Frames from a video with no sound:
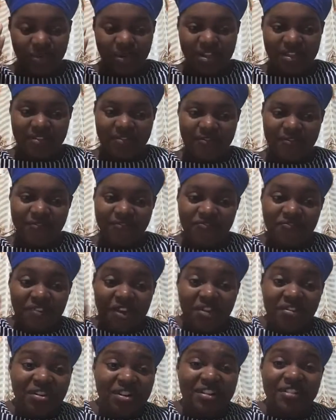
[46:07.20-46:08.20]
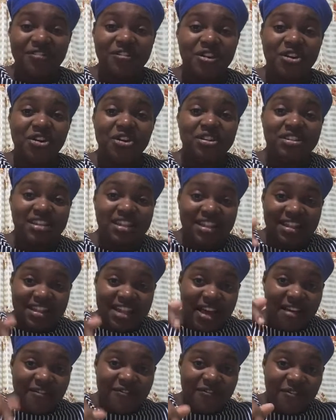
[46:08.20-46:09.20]
it's very difficult in
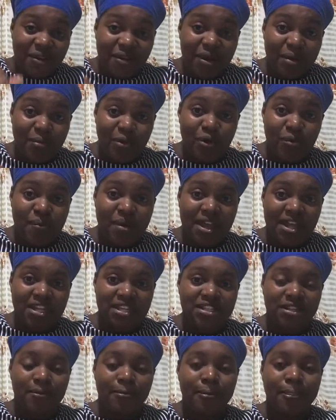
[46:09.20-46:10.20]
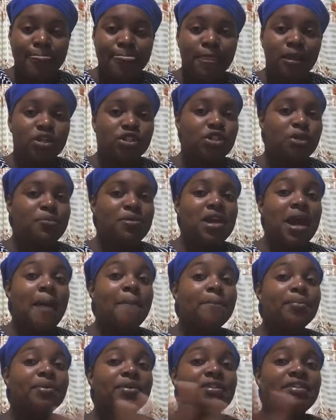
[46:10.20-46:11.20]
that very moment to be
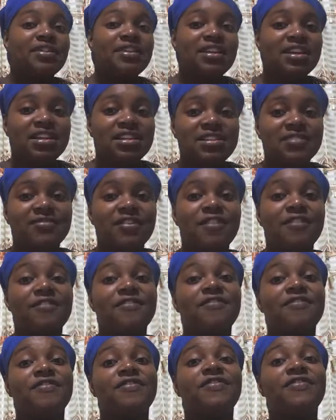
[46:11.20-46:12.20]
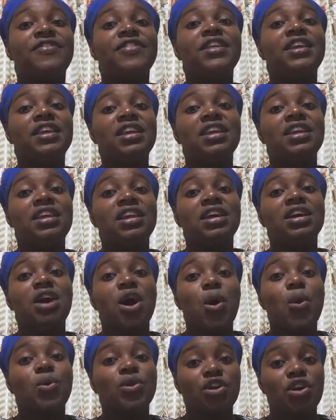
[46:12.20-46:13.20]
appreciative of the
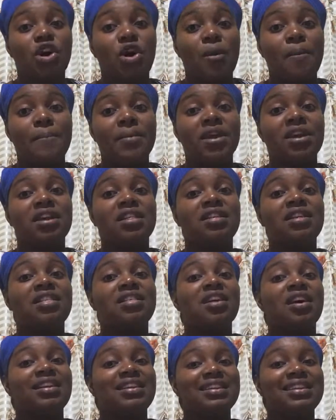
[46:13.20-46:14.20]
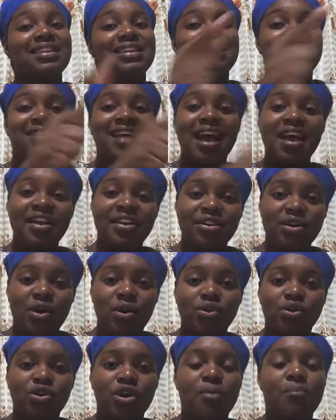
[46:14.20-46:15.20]
outcome because it's not the desired
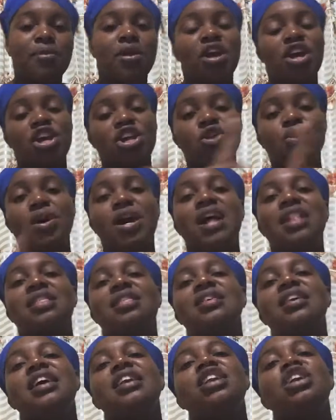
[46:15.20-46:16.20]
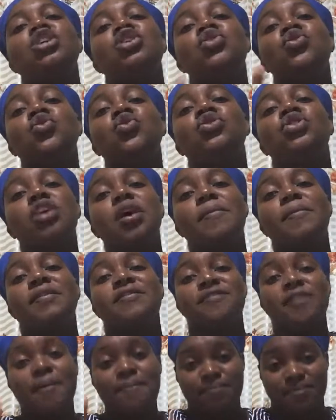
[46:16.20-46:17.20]
outcome. You can't see any good coming
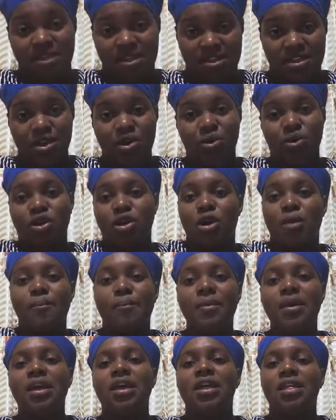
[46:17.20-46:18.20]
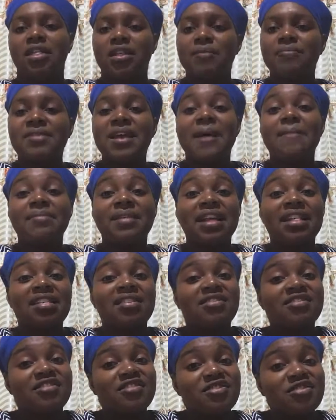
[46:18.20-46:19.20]
from this outcome. Sometimes that's
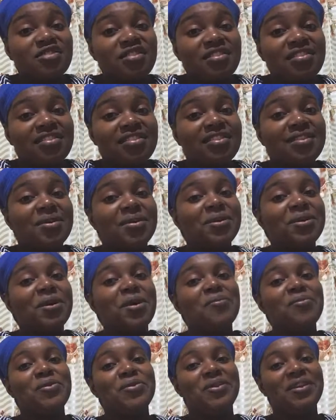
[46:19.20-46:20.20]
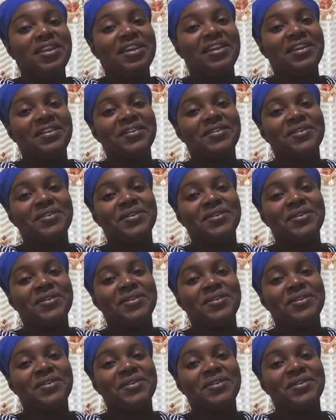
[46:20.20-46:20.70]
just the outcome you need